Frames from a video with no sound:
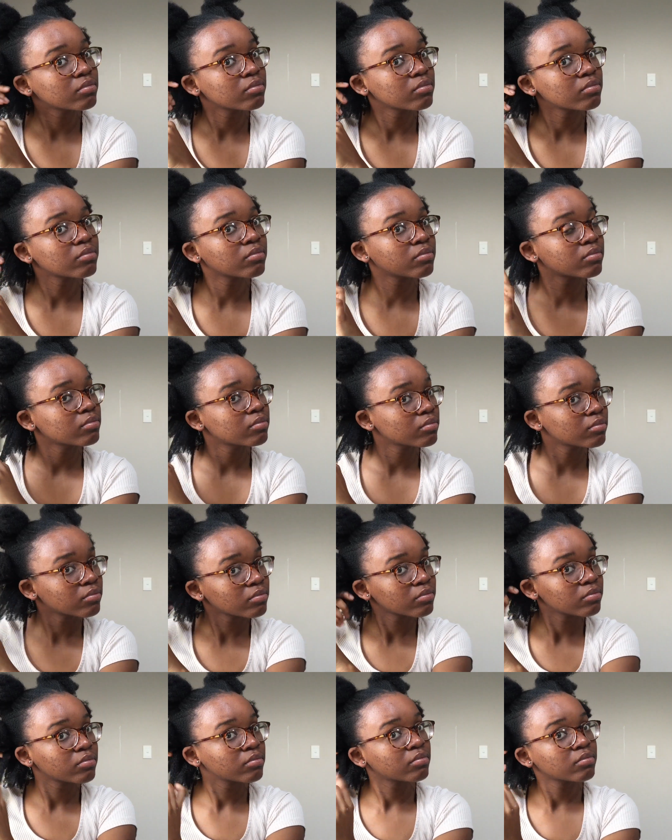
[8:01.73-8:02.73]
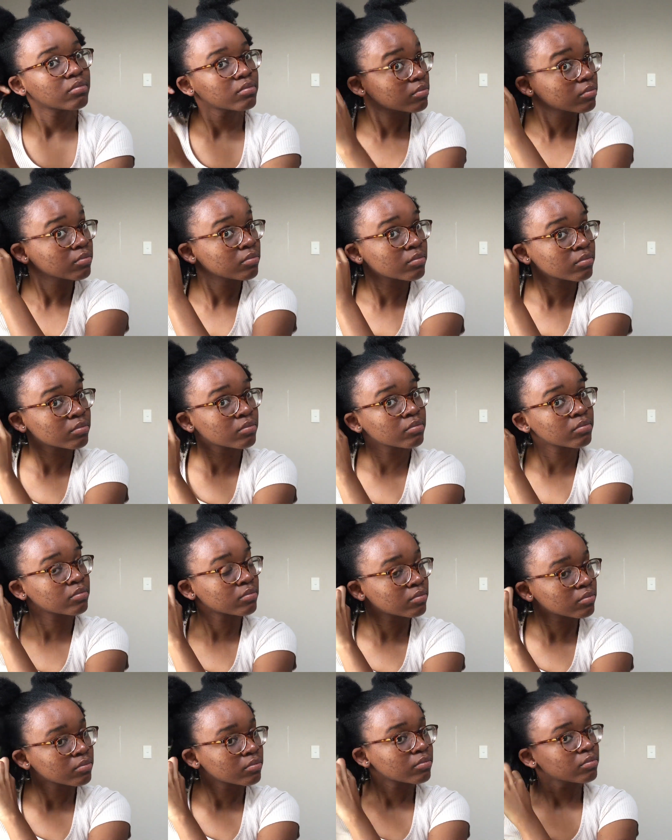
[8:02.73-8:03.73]
I'm gonna put it into
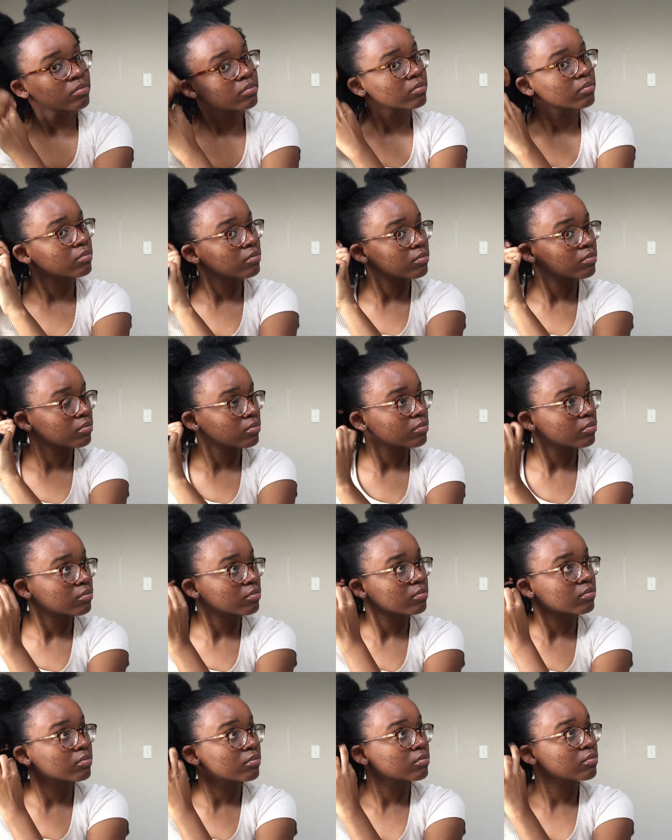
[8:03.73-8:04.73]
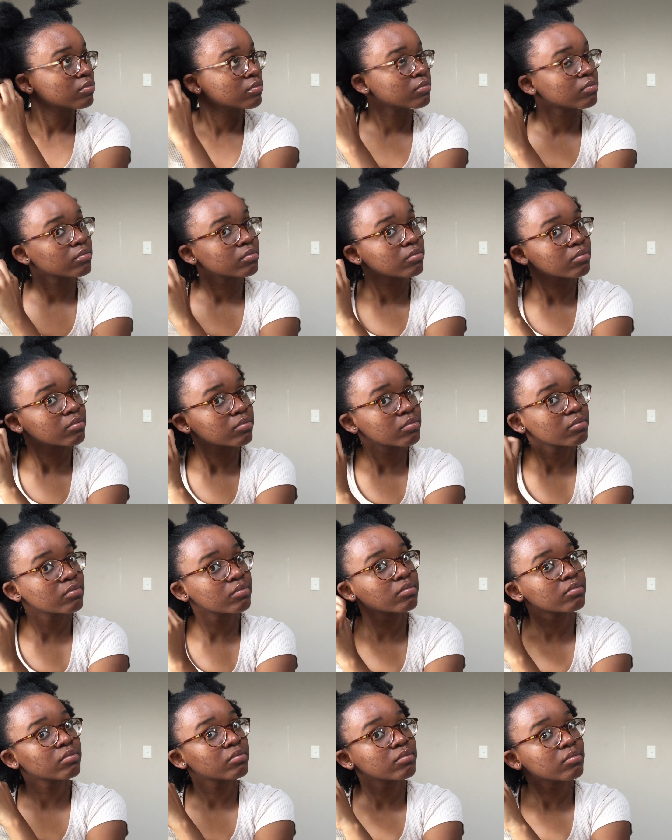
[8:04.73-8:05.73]
like smaller twists
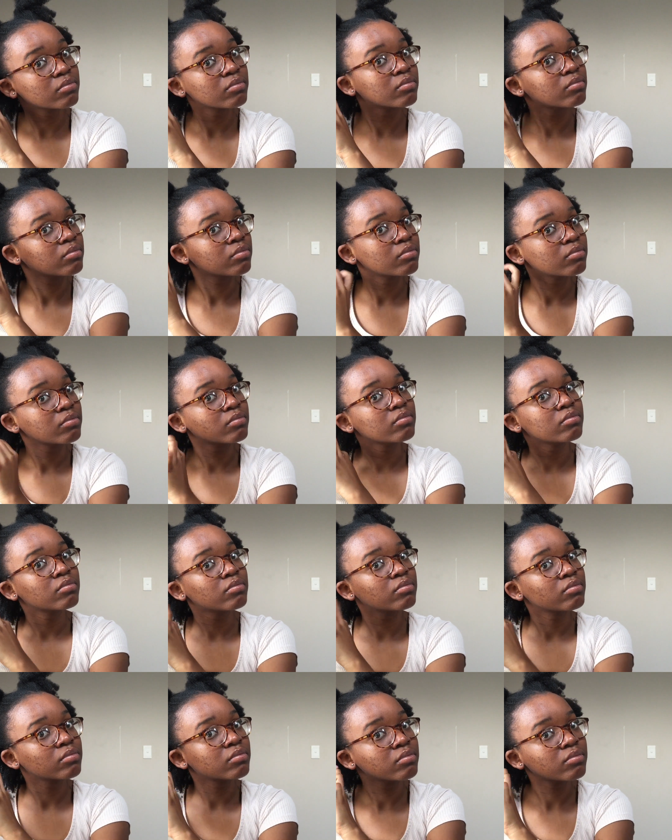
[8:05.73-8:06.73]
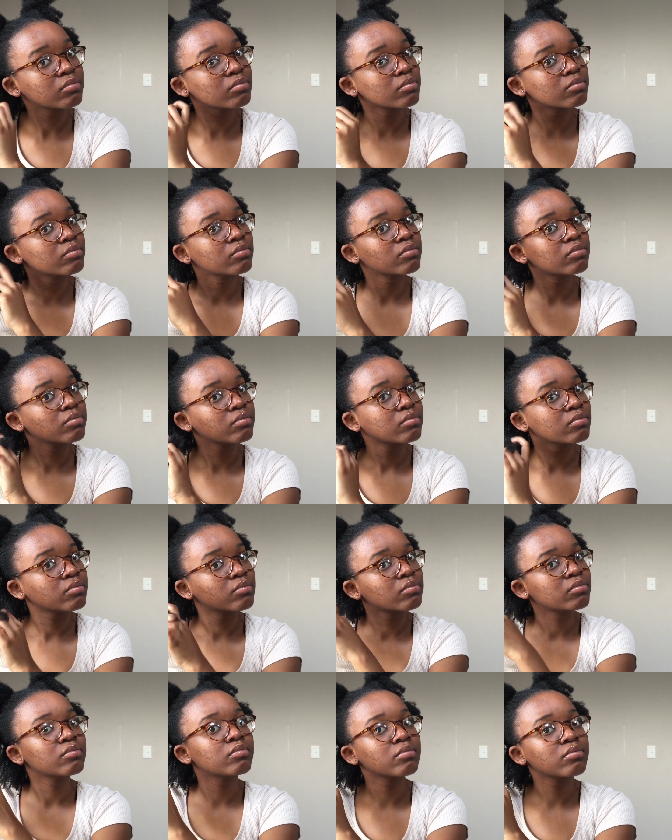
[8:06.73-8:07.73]
because I'm trying to do
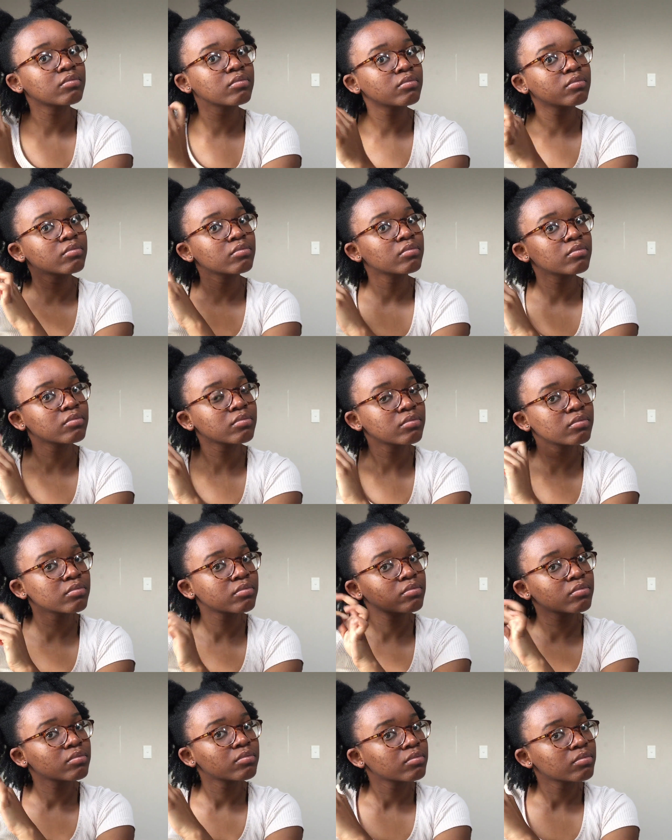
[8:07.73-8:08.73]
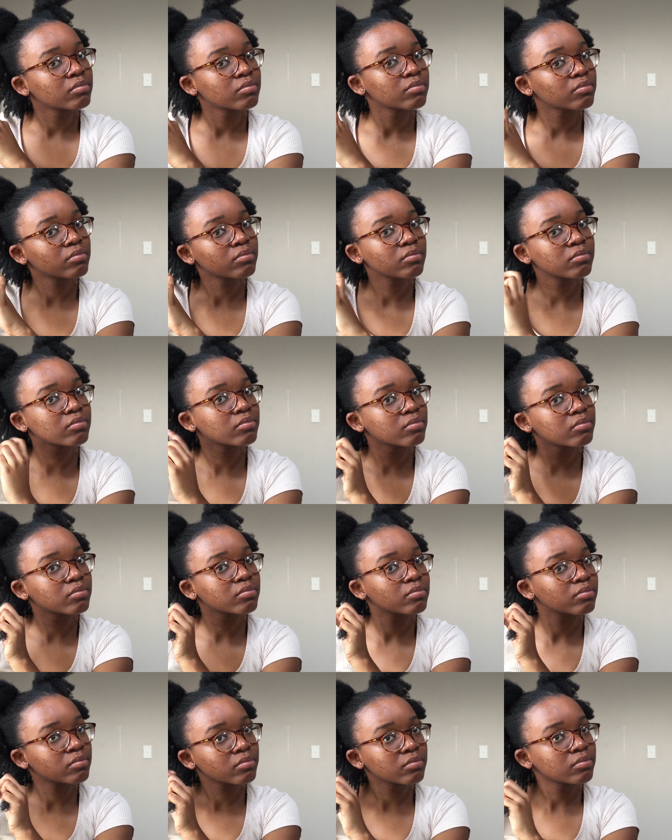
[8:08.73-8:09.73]
a twist out.
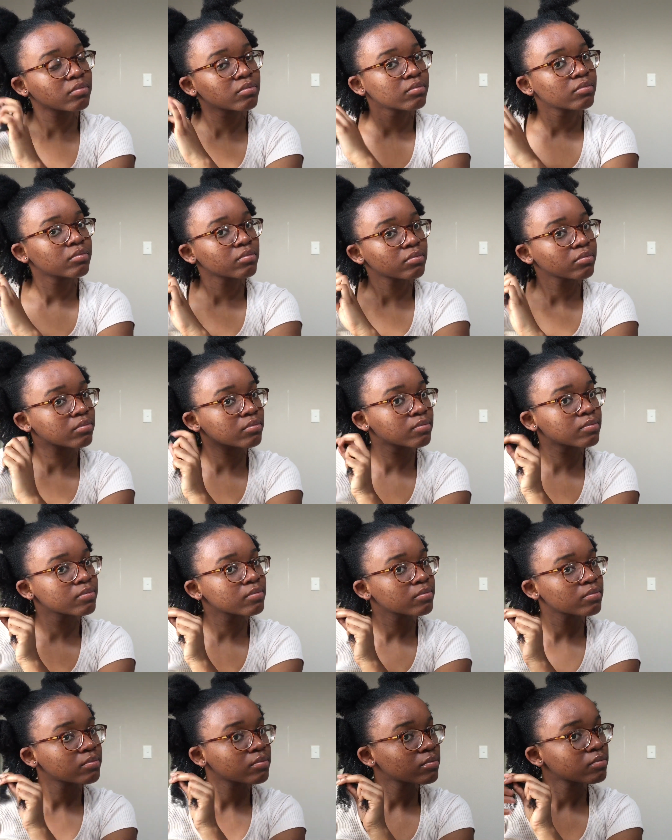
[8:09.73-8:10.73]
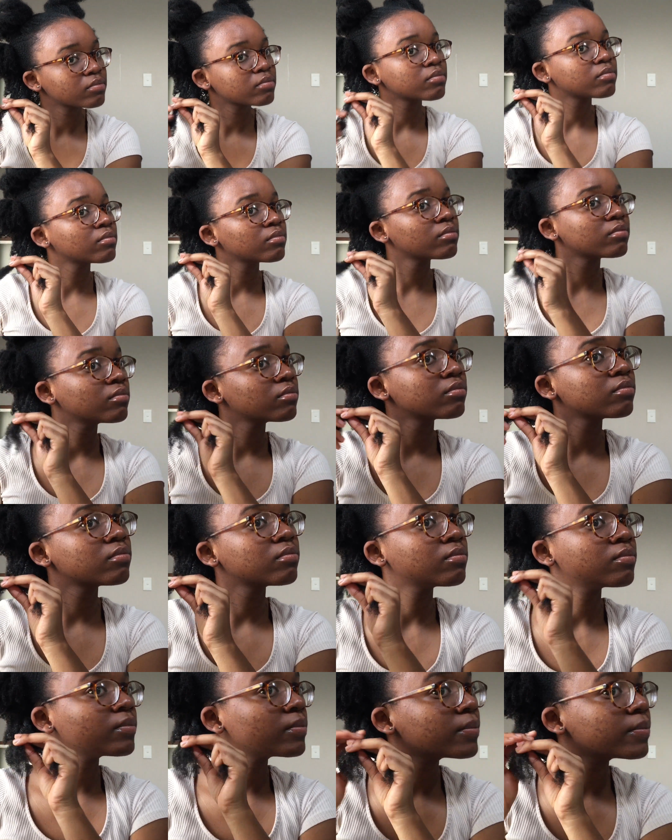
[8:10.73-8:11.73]
Well, more so a protective
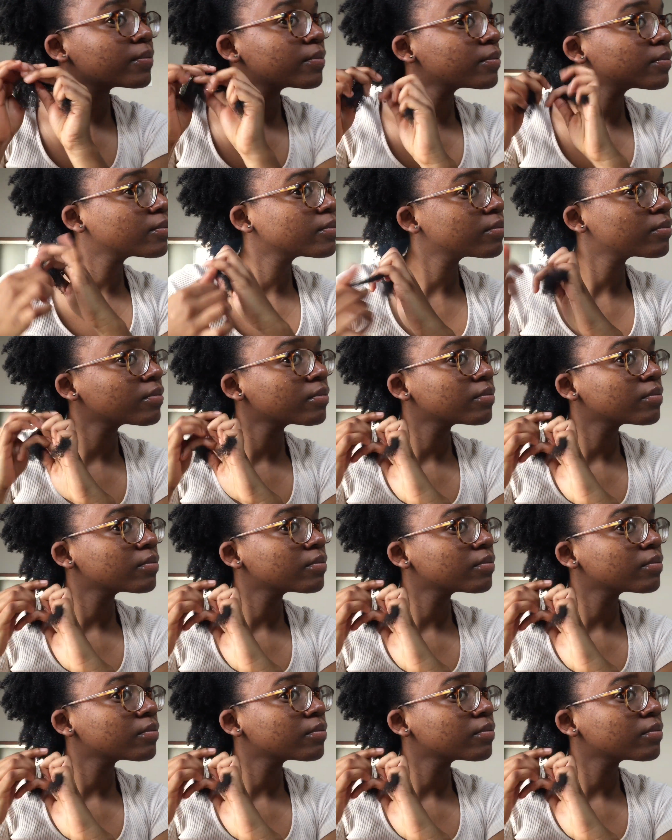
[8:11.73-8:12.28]
hairstyle